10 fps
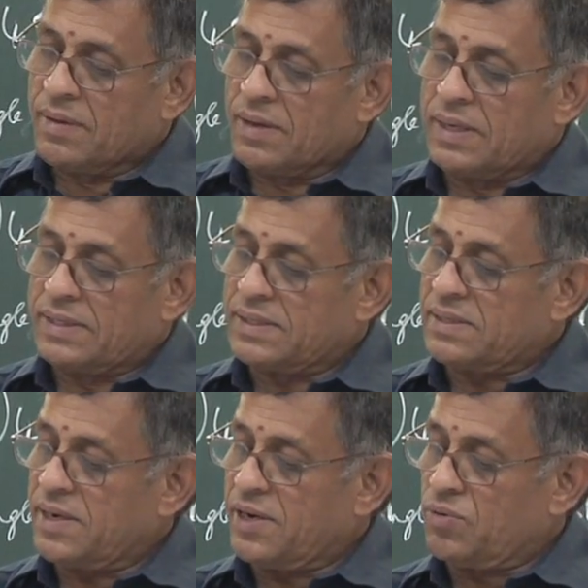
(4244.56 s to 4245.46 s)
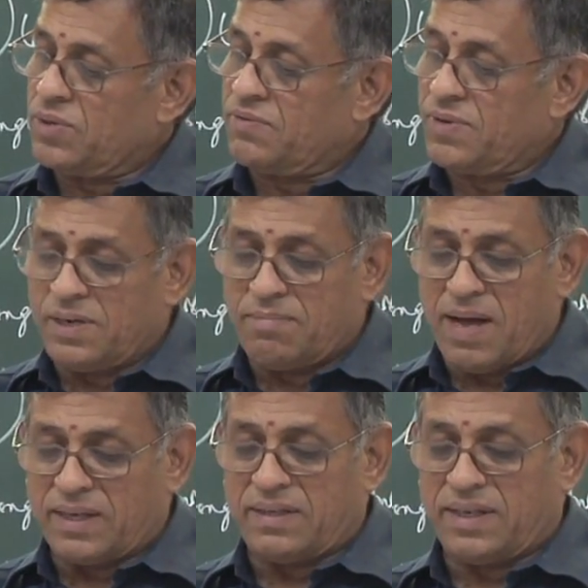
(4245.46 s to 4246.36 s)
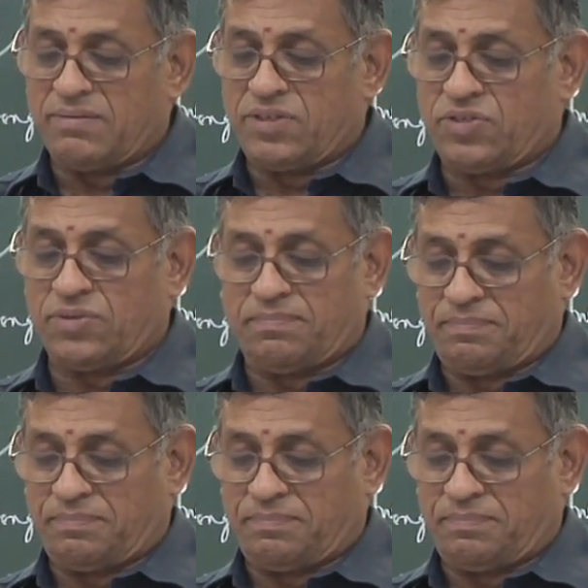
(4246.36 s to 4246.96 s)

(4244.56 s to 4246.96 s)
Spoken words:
I will just read out the World Bank thing which should.